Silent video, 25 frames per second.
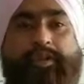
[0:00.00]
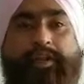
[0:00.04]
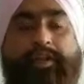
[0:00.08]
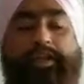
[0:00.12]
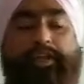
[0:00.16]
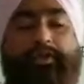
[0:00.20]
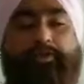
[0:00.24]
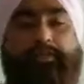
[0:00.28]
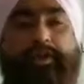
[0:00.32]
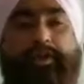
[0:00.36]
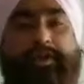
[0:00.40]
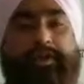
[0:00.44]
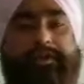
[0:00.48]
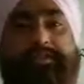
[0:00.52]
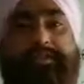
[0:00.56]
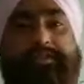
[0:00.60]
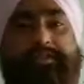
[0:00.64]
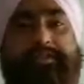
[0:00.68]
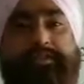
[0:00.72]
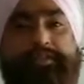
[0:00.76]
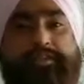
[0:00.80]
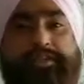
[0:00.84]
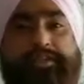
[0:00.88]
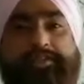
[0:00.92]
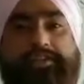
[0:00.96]
Hello guys,
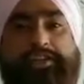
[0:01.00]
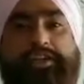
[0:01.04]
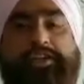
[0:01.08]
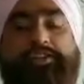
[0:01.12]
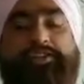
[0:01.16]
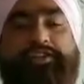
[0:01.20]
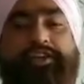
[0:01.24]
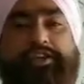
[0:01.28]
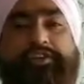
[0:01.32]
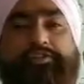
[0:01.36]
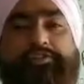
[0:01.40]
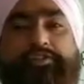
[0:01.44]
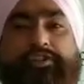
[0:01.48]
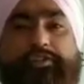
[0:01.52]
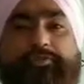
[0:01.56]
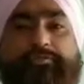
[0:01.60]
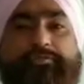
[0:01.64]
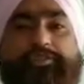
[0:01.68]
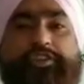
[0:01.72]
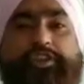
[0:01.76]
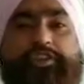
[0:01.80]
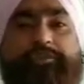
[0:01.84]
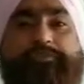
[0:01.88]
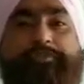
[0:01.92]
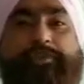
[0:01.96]
this is Garcha from
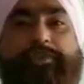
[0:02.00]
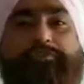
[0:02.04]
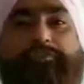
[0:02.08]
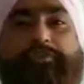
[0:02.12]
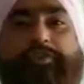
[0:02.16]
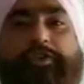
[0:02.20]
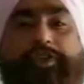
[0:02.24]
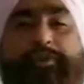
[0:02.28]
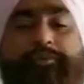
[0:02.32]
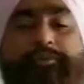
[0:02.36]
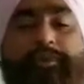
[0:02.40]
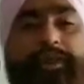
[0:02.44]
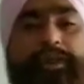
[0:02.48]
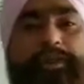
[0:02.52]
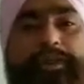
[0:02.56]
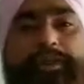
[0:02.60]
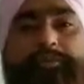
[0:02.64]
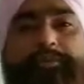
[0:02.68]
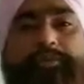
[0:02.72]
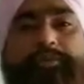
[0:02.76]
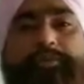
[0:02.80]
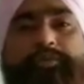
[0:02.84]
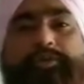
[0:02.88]
GIB Foreign Market